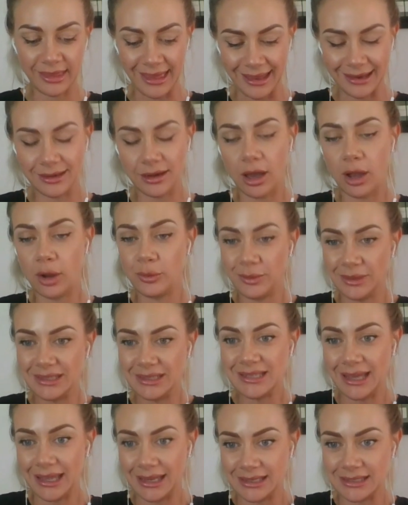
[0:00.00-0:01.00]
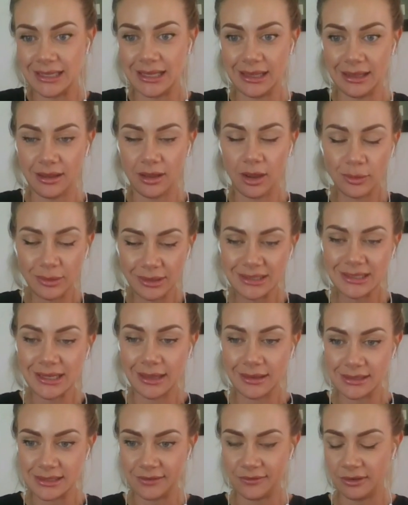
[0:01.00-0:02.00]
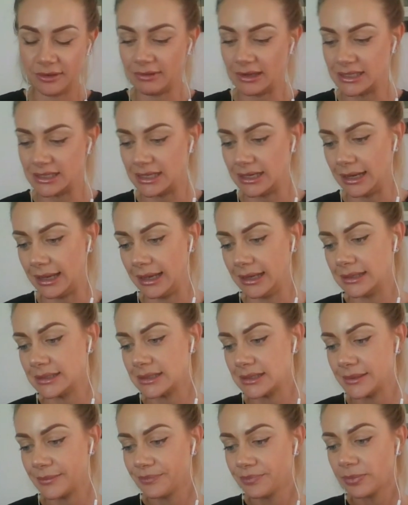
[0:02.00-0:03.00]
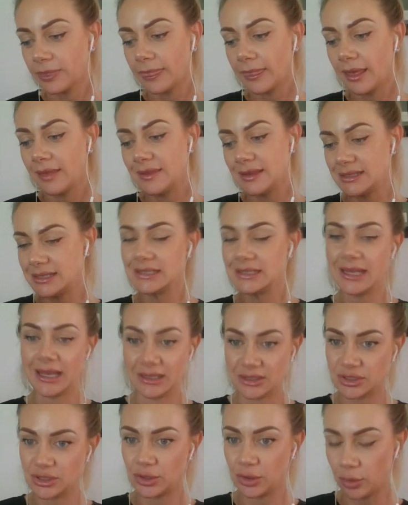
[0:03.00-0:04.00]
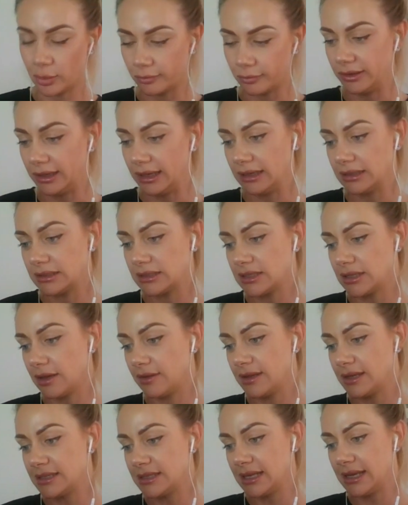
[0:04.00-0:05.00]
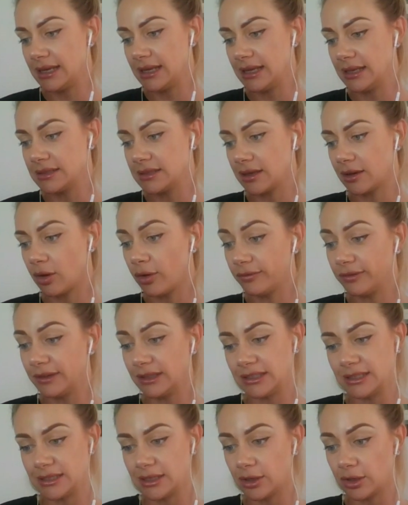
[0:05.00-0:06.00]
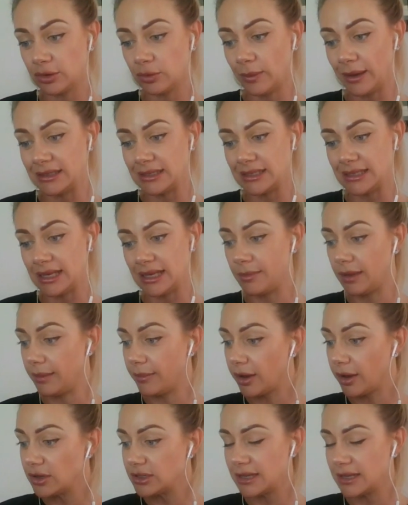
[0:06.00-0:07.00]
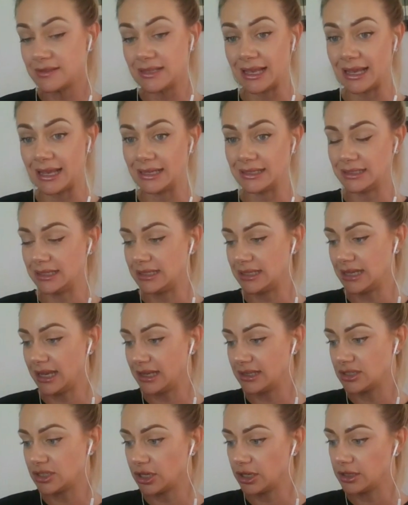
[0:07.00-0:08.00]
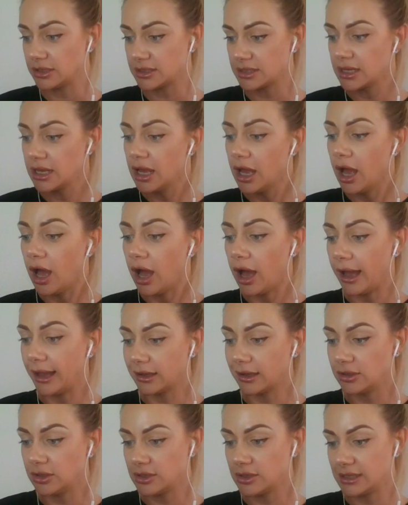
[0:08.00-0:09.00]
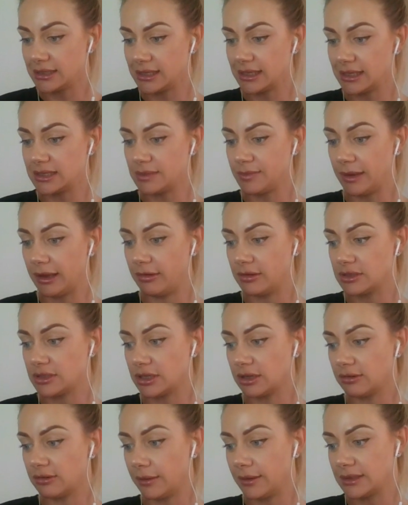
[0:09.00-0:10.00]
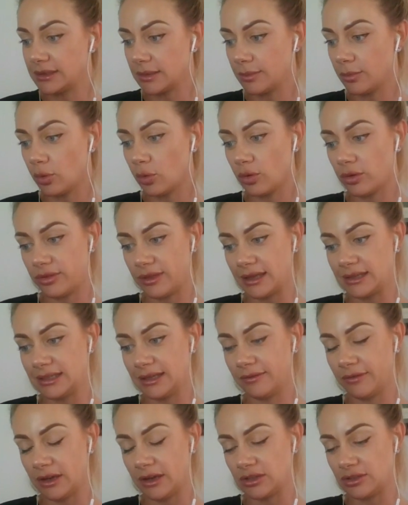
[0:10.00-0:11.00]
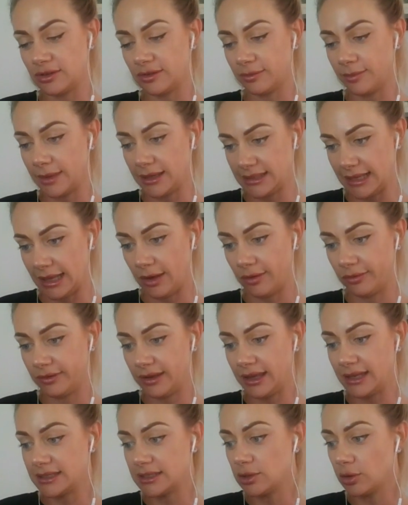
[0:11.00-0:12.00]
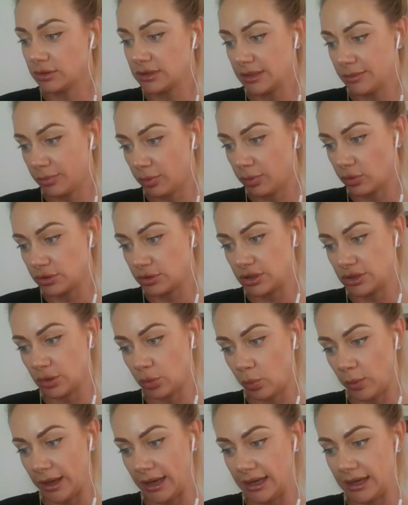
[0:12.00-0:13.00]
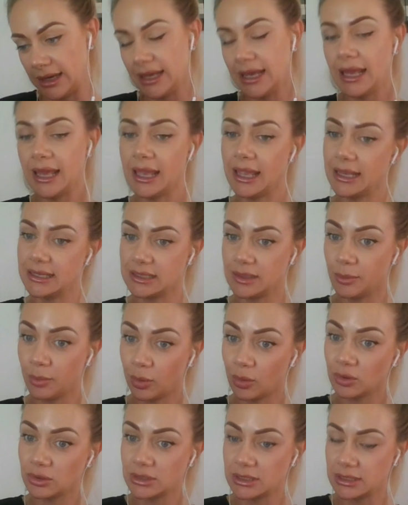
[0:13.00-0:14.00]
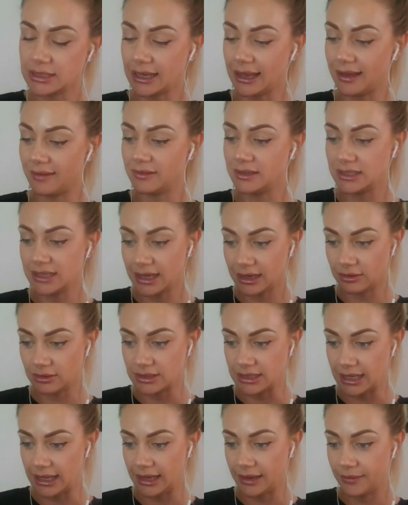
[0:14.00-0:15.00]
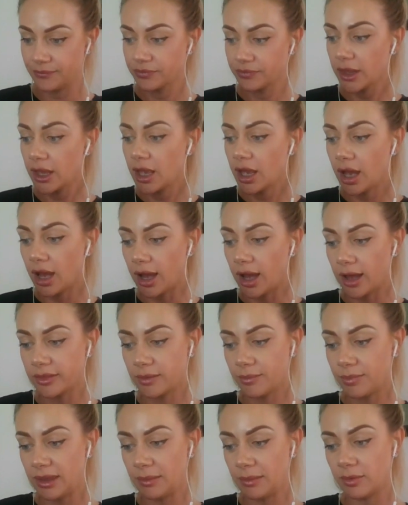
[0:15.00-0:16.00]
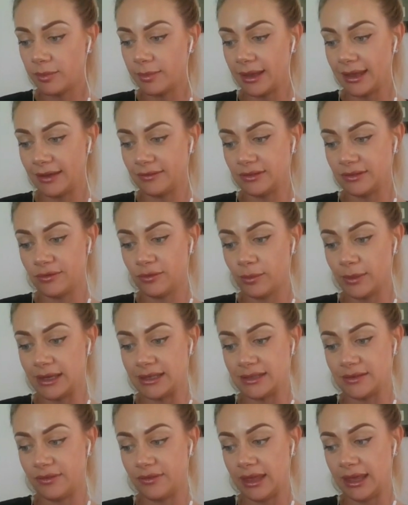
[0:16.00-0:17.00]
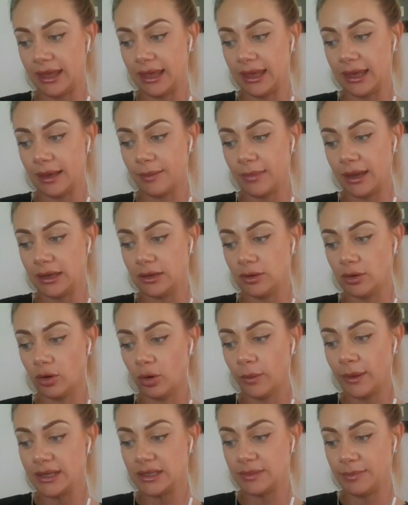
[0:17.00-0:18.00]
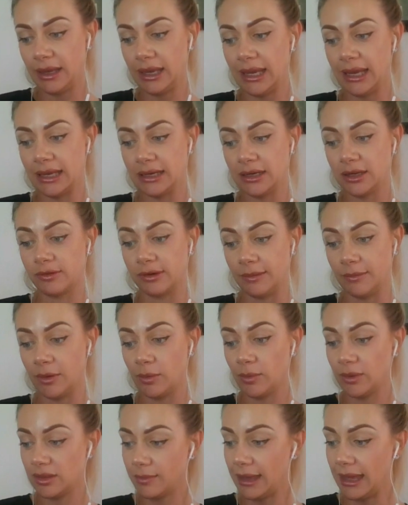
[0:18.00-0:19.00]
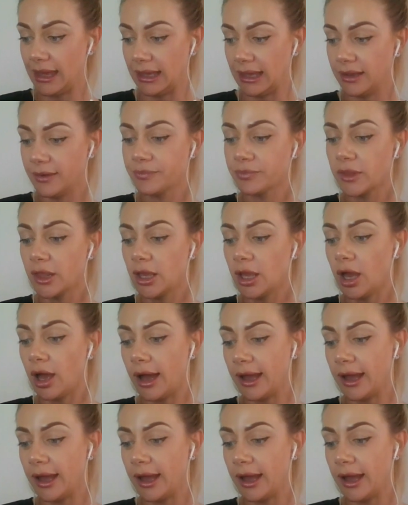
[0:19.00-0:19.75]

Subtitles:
Again, only take this if it resonates. This is tension and conflict. So conflict is a good way to see my motives and intentions. I can use this experience to grow into a more authentic version of myself. It's not important to win. It's important to have integrity. Other people may have different ways of thinking and may not always be in agreement with me.